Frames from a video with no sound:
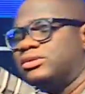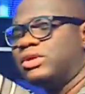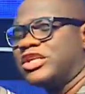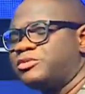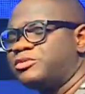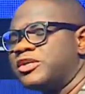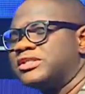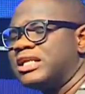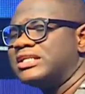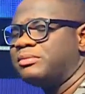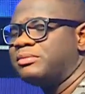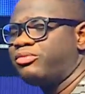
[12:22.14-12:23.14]
experience
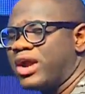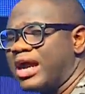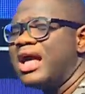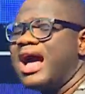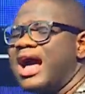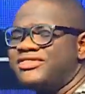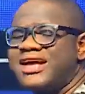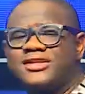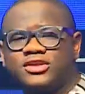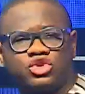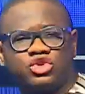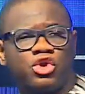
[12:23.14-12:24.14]
delays in prayer. And that's in
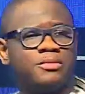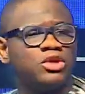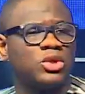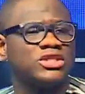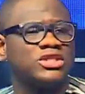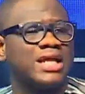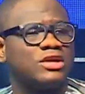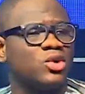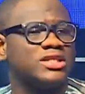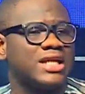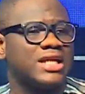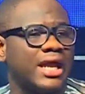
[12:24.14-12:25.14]
Deuteronomy 29
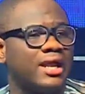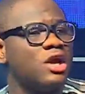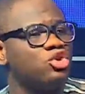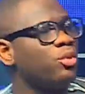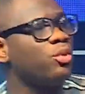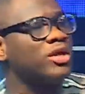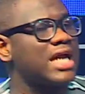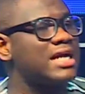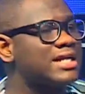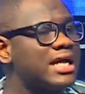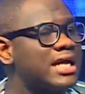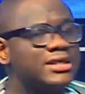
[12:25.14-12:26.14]
29. You know what the
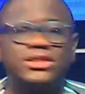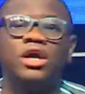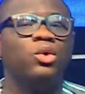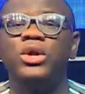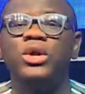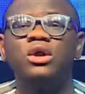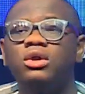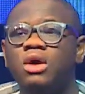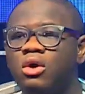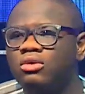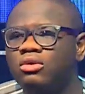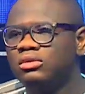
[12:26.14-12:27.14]
answer is? We don't
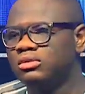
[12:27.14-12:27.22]
know.